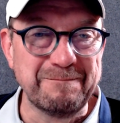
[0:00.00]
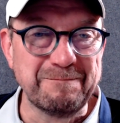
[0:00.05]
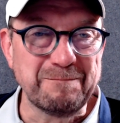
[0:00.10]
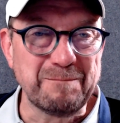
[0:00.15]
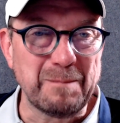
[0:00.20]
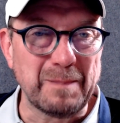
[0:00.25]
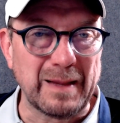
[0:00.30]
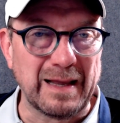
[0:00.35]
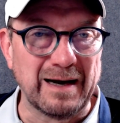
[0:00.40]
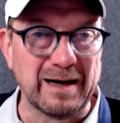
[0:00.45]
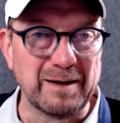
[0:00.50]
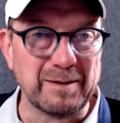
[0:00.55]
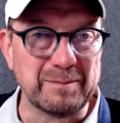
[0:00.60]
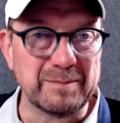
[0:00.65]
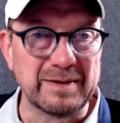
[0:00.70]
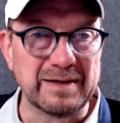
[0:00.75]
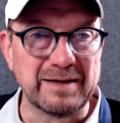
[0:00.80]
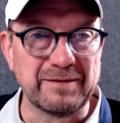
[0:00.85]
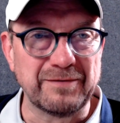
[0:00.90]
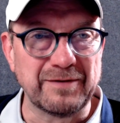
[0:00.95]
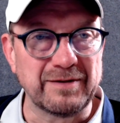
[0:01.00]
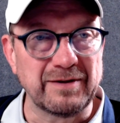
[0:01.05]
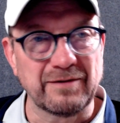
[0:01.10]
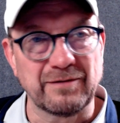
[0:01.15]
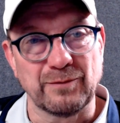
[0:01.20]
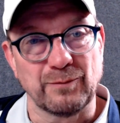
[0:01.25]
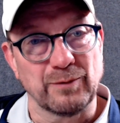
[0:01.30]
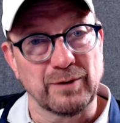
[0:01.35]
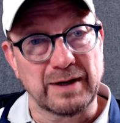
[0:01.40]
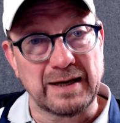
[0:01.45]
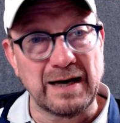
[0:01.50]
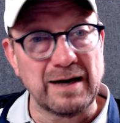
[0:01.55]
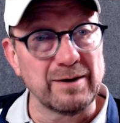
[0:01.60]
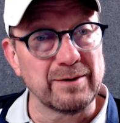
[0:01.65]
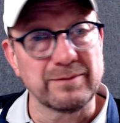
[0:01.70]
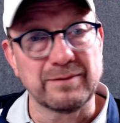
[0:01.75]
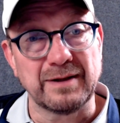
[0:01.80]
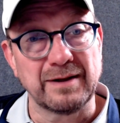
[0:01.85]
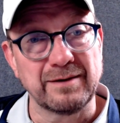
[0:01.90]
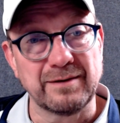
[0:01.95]
and if it doesn't work out,
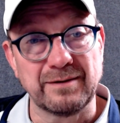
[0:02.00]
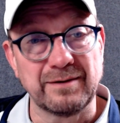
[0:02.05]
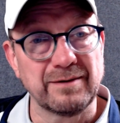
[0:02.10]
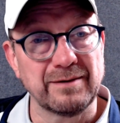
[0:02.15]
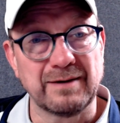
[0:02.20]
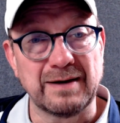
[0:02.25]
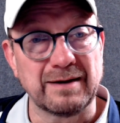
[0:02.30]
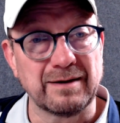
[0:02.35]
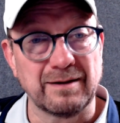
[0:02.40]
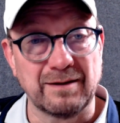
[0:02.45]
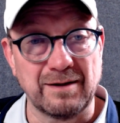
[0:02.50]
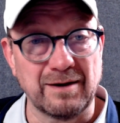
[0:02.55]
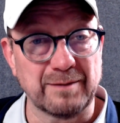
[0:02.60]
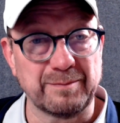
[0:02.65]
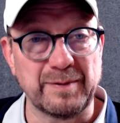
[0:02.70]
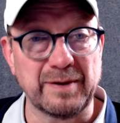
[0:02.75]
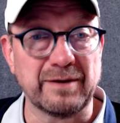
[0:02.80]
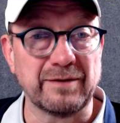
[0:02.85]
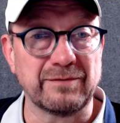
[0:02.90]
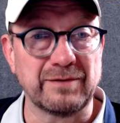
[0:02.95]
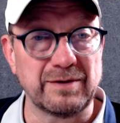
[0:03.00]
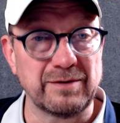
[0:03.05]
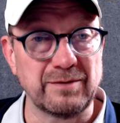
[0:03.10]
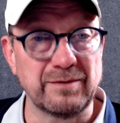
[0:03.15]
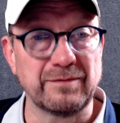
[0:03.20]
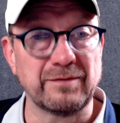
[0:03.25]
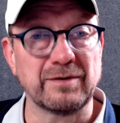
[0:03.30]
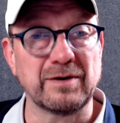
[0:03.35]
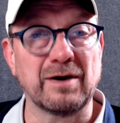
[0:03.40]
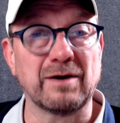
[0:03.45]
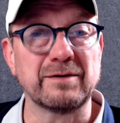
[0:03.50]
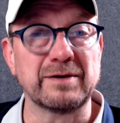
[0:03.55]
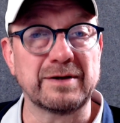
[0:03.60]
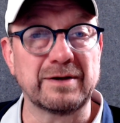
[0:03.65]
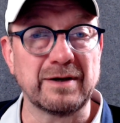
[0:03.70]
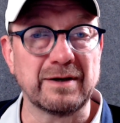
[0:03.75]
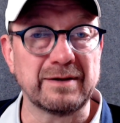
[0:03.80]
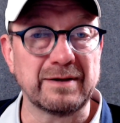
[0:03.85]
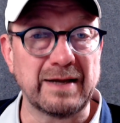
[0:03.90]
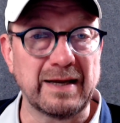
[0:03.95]
then you're out of luck, because then you've already
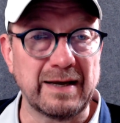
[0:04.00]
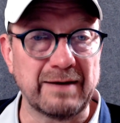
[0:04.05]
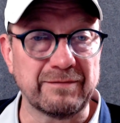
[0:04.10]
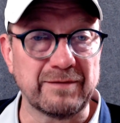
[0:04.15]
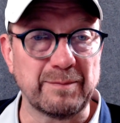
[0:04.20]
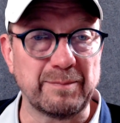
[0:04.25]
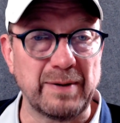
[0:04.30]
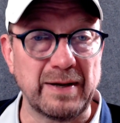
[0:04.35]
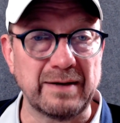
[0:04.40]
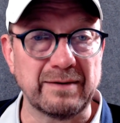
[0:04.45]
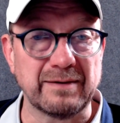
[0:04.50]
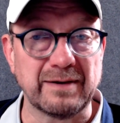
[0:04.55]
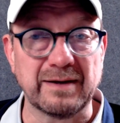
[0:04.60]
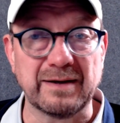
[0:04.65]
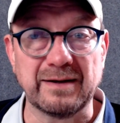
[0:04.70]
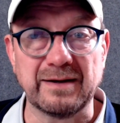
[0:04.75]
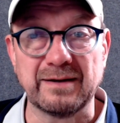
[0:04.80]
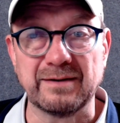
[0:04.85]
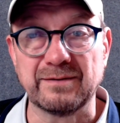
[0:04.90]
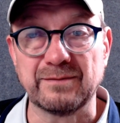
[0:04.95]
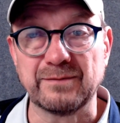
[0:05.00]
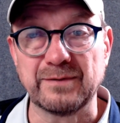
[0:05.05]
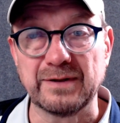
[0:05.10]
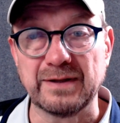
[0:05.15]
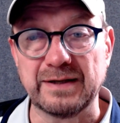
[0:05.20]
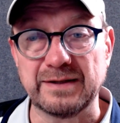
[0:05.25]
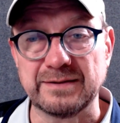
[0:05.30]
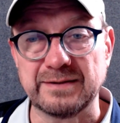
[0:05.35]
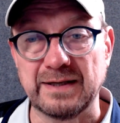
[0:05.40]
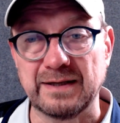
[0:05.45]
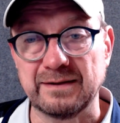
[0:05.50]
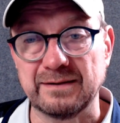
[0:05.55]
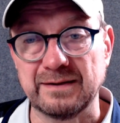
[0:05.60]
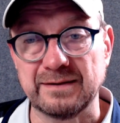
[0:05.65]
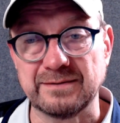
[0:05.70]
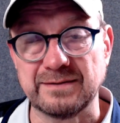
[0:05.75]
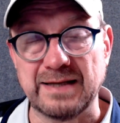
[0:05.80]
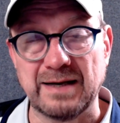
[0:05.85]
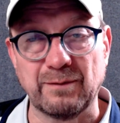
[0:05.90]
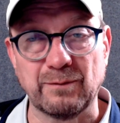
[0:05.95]
done half the painting and realize that
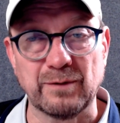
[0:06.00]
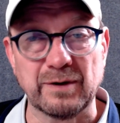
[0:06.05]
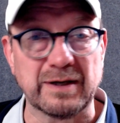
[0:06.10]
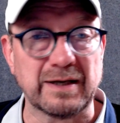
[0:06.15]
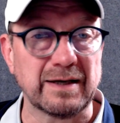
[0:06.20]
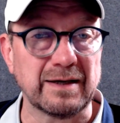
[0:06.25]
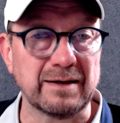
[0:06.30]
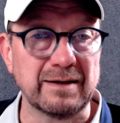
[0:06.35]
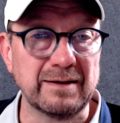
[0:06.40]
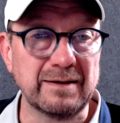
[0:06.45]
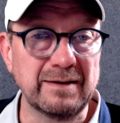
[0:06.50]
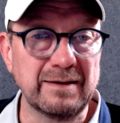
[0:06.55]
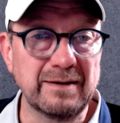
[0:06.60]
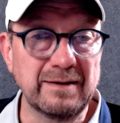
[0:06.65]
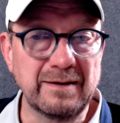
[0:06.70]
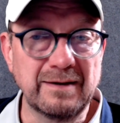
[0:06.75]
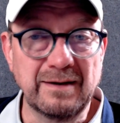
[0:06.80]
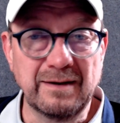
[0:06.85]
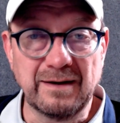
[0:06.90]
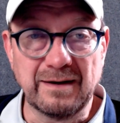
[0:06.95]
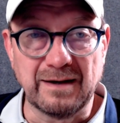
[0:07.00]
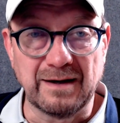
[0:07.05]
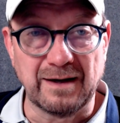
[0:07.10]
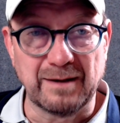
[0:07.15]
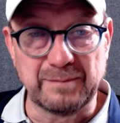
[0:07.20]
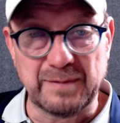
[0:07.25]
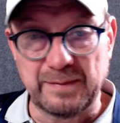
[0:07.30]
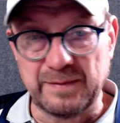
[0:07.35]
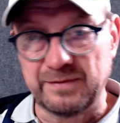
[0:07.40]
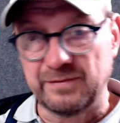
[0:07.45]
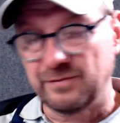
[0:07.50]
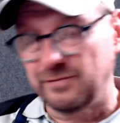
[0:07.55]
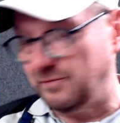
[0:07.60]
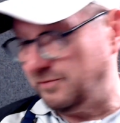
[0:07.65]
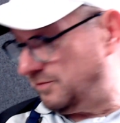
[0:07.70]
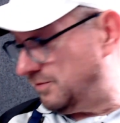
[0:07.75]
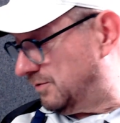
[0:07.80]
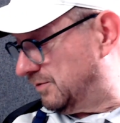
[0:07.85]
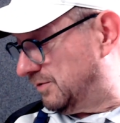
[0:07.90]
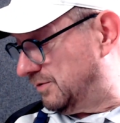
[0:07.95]
it's not working. Let me just
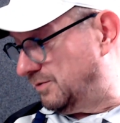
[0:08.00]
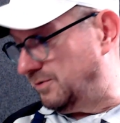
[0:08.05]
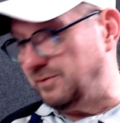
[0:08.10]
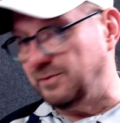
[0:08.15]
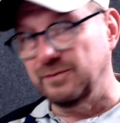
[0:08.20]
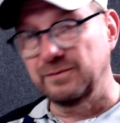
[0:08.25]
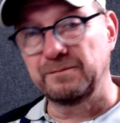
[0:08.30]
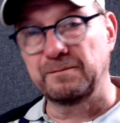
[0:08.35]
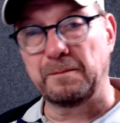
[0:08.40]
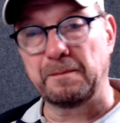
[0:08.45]
show you